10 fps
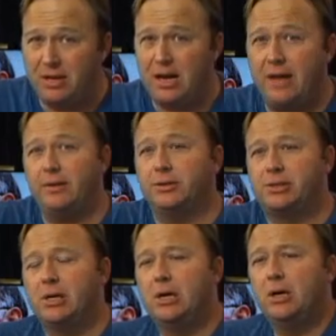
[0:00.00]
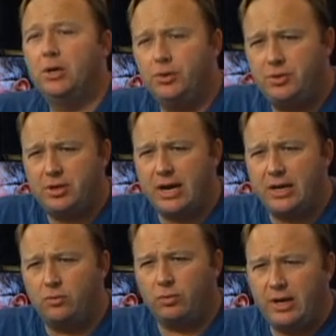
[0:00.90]
others who say
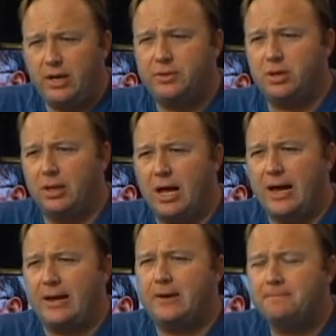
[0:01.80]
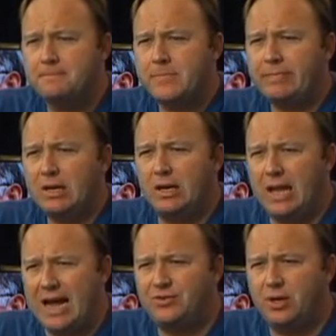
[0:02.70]
it reads like
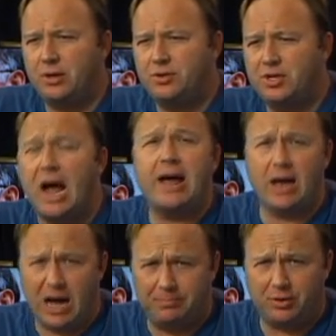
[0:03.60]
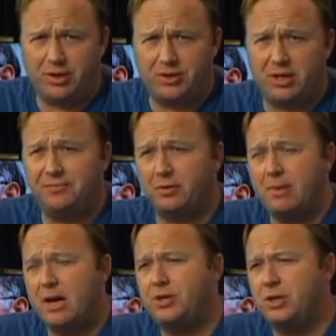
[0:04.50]
classic psyop or
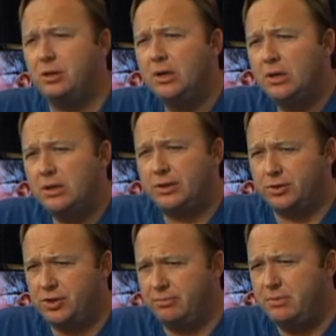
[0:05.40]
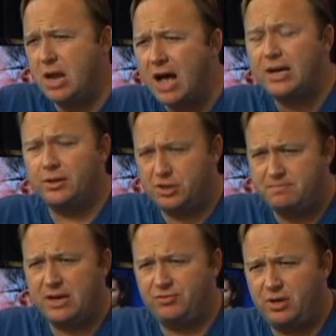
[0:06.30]
disinformation, that there's some nuggets
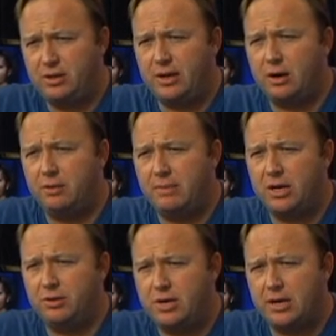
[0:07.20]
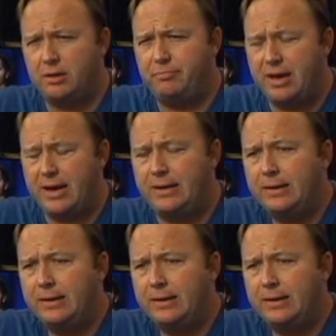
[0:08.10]
mixed in there to make you take the bait,